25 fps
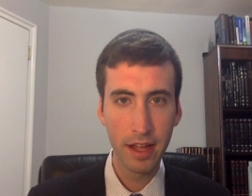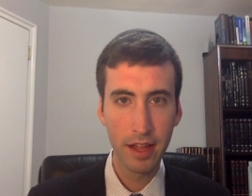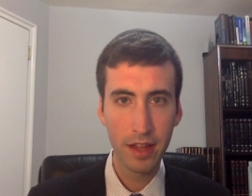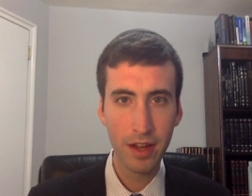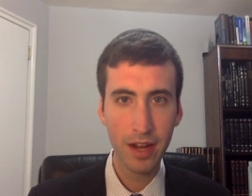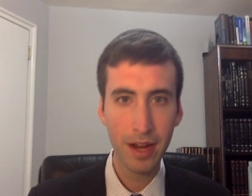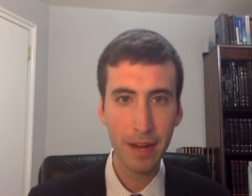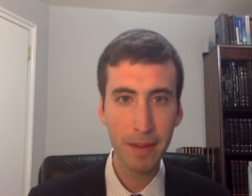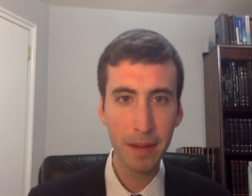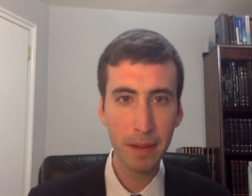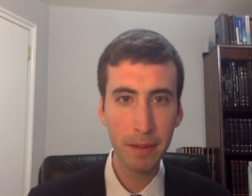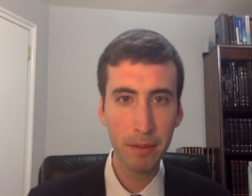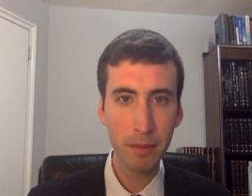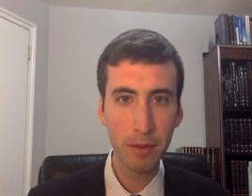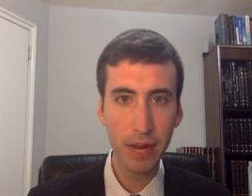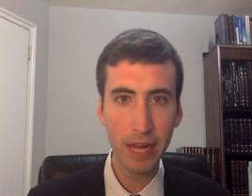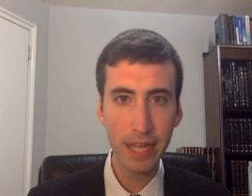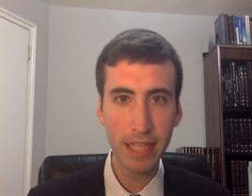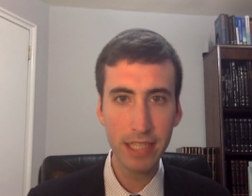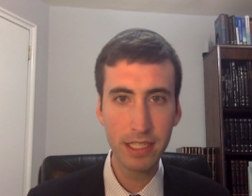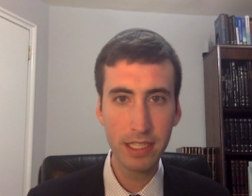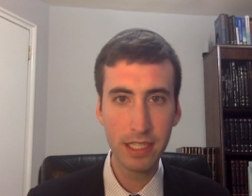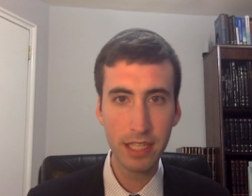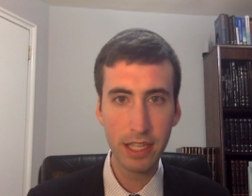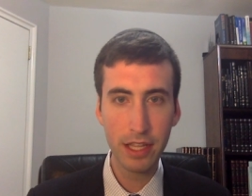the Rambam
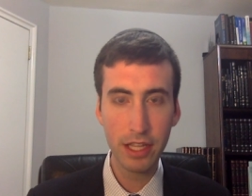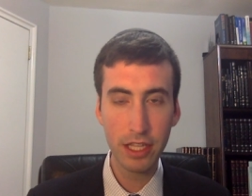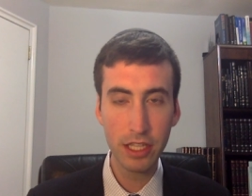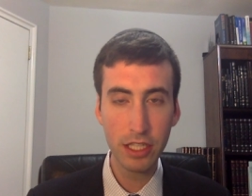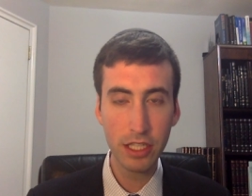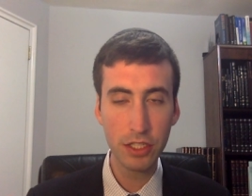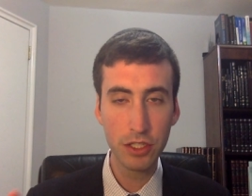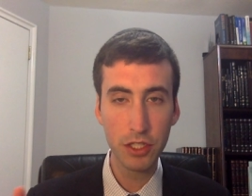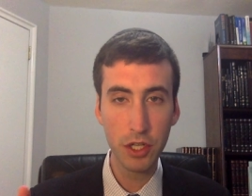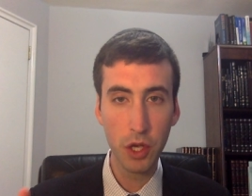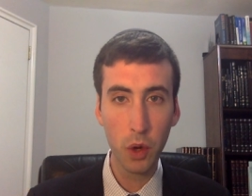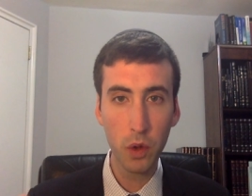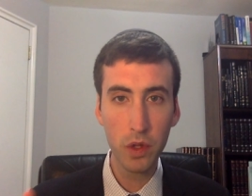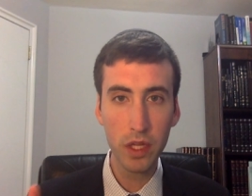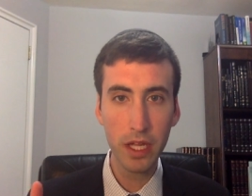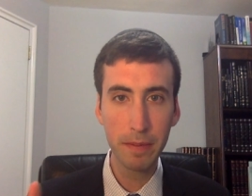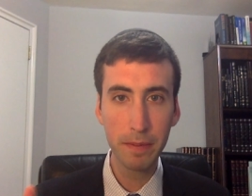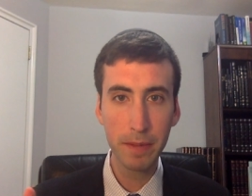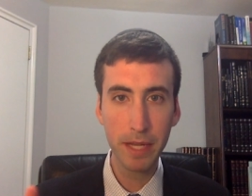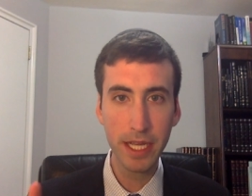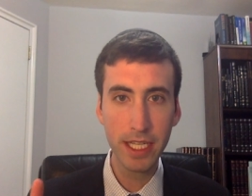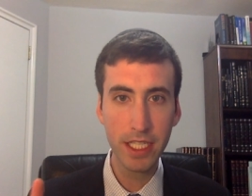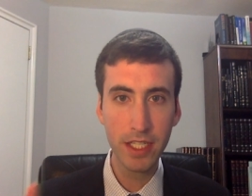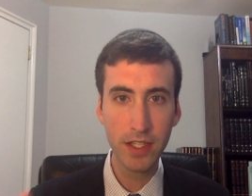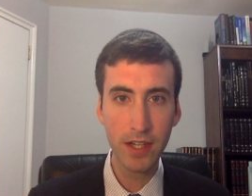writes, and this is the only
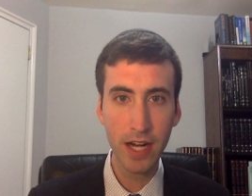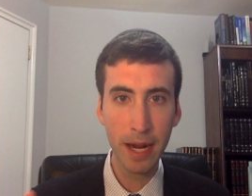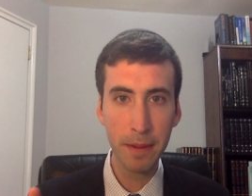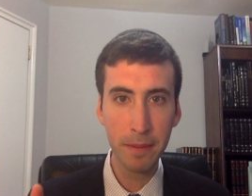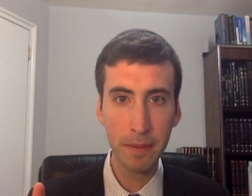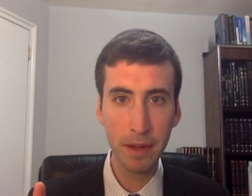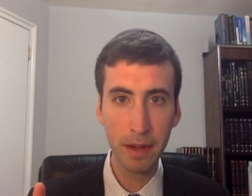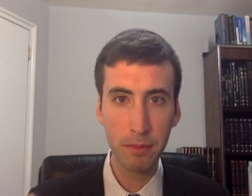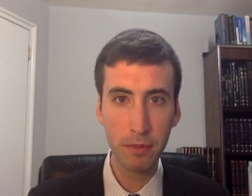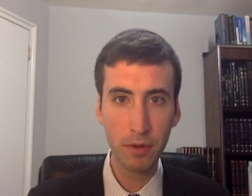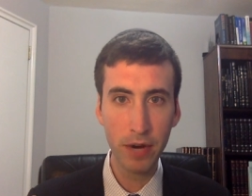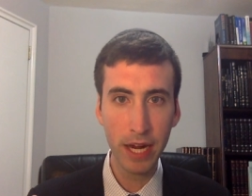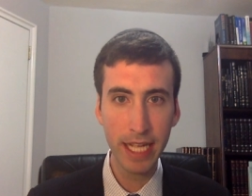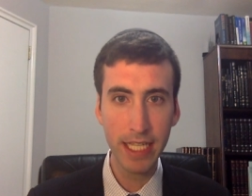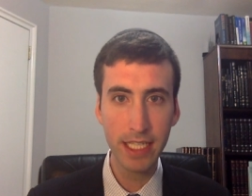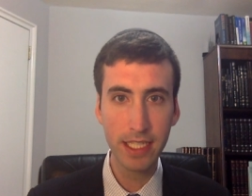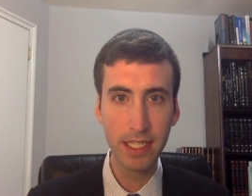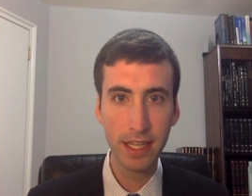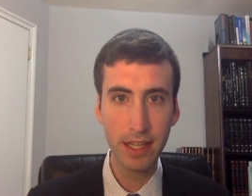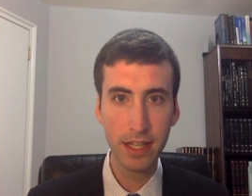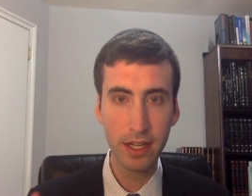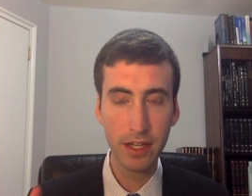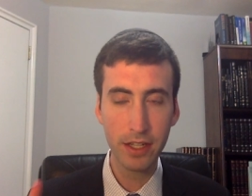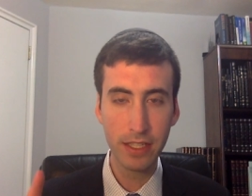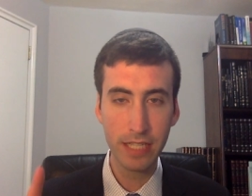place the Rambam writes
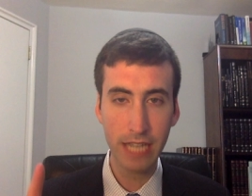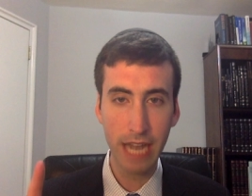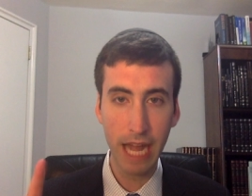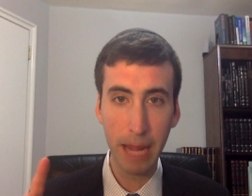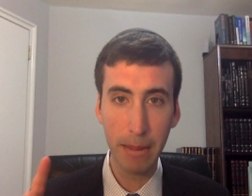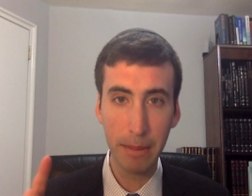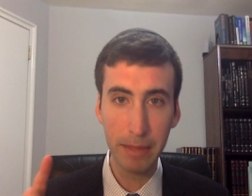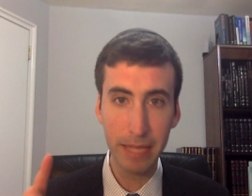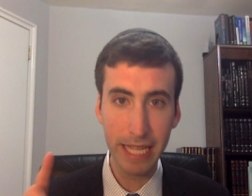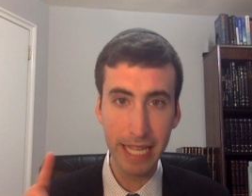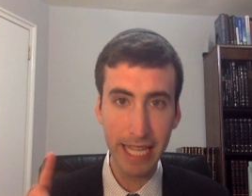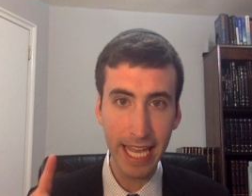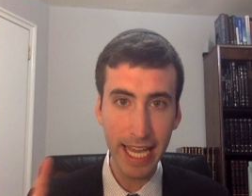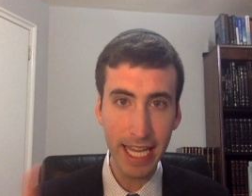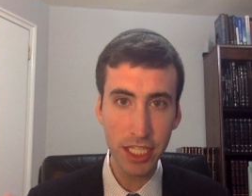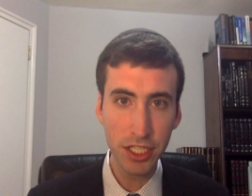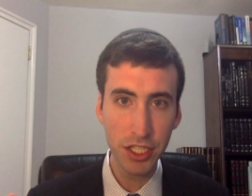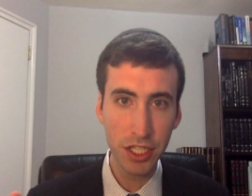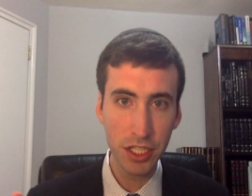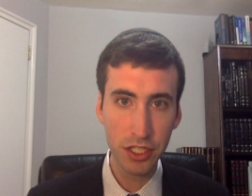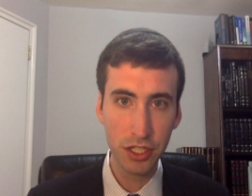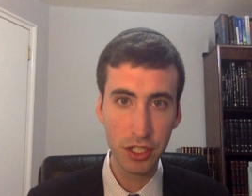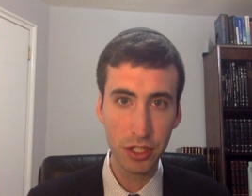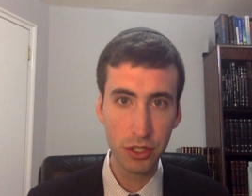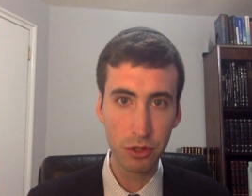that there's an
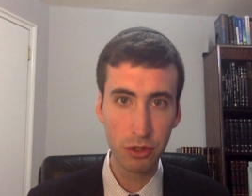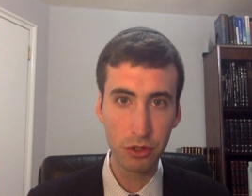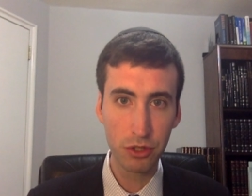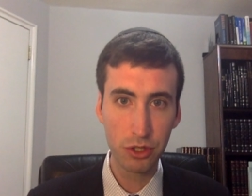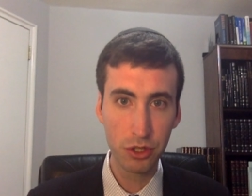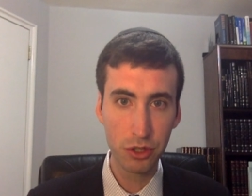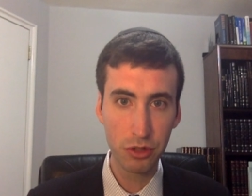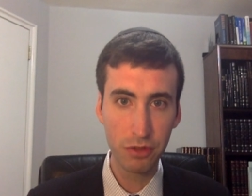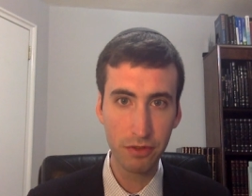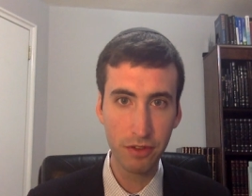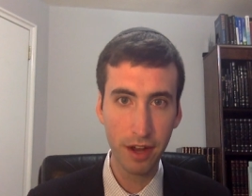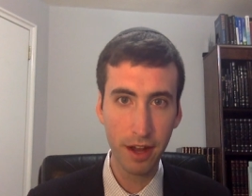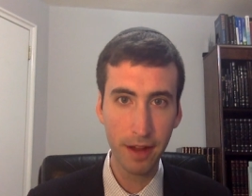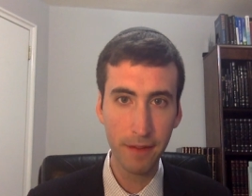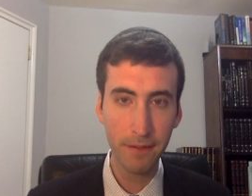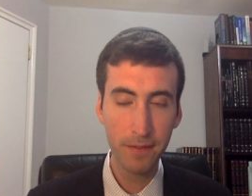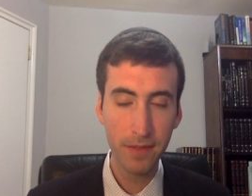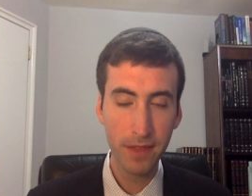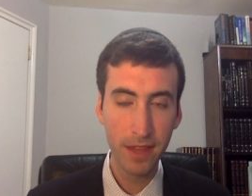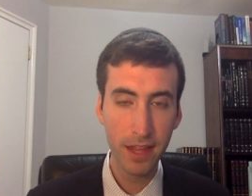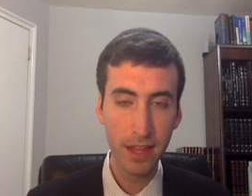obligation to do tshuva.